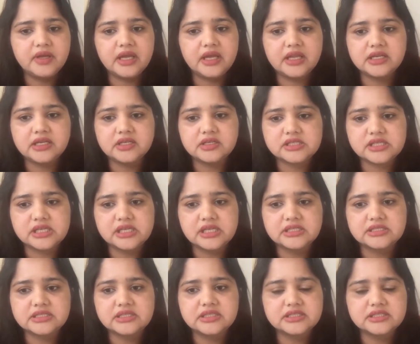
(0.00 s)
and it
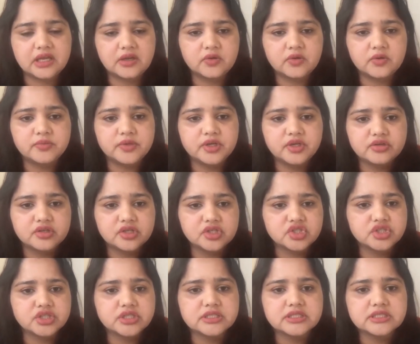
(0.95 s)
takes the
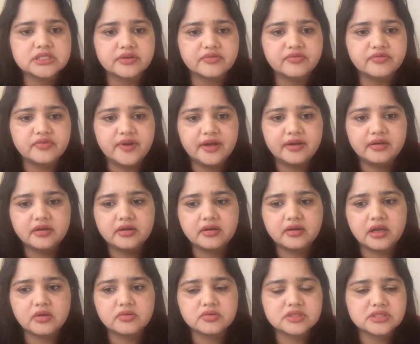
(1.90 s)
psychometrician somewhere
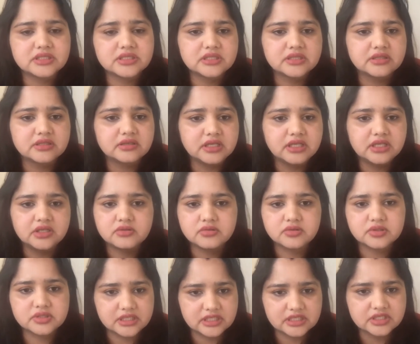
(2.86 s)
around 3 to
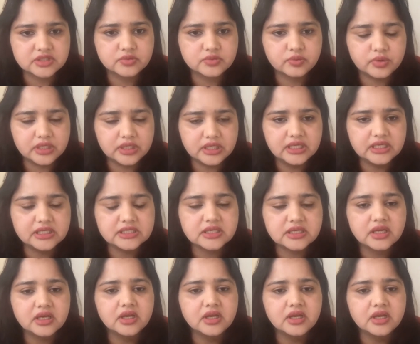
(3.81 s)
6 weeks